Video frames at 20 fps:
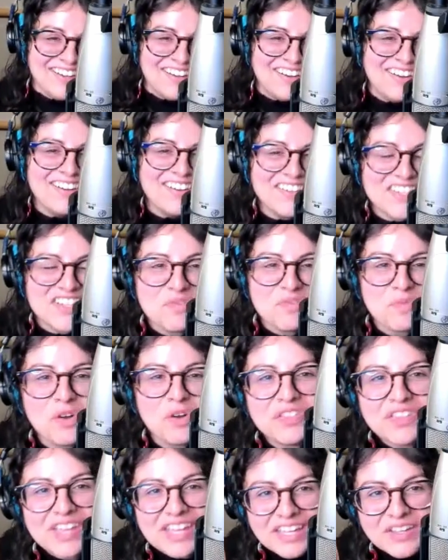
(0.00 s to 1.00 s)
Awesome.
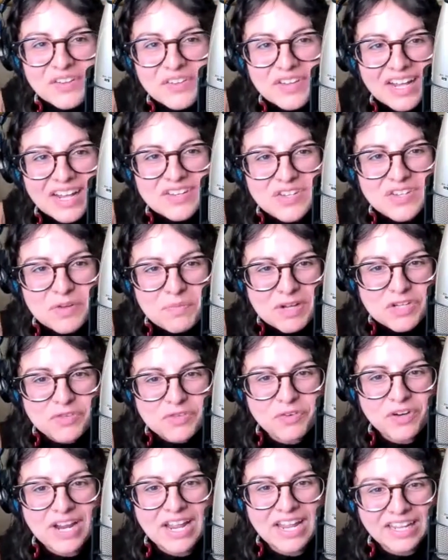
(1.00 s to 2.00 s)
Well, thank you guys so much
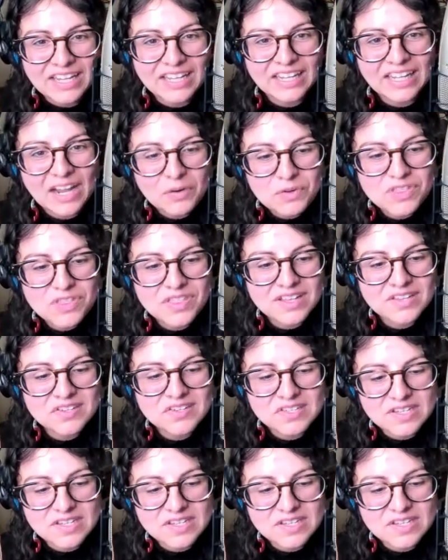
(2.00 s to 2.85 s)
for hanging out with us